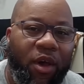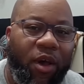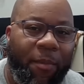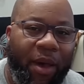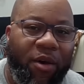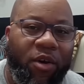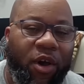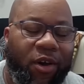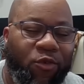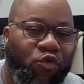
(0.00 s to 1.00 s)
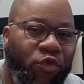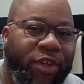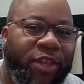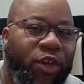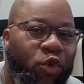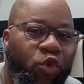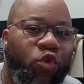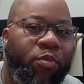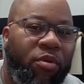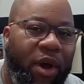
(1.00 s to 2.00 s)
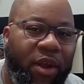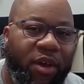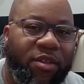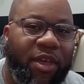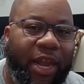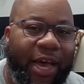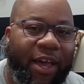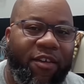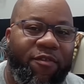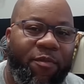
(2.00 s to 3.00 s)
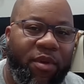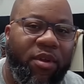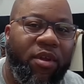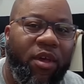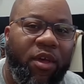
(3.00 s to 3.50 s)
about a really cool product that I have been